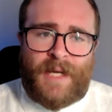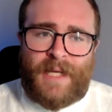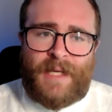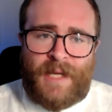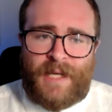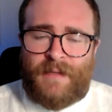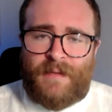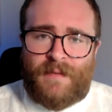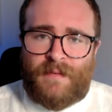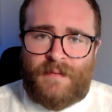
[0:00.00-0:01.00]

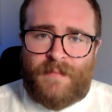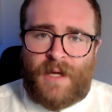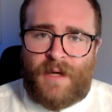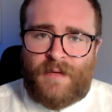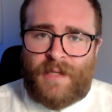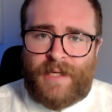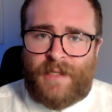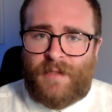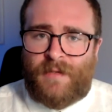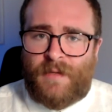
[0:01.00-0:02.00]
In my article, I
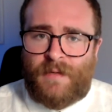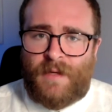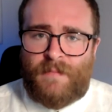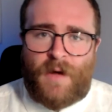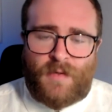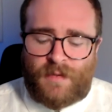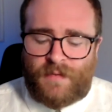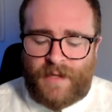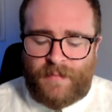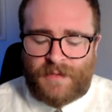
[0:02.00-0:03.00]
include a
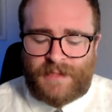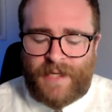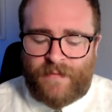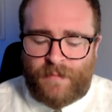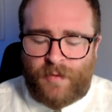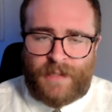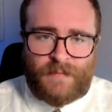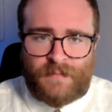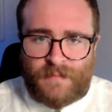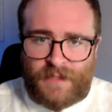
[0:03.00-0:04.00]
model I put together,
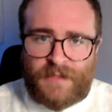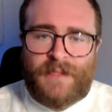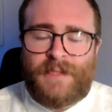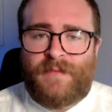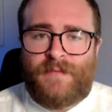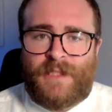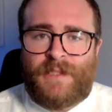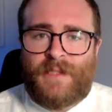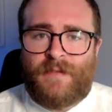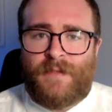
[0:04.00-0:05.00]
putting users in different
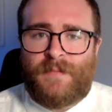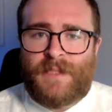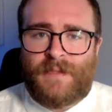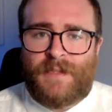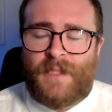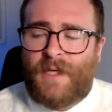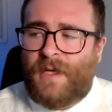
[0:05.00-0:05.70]
user groups, and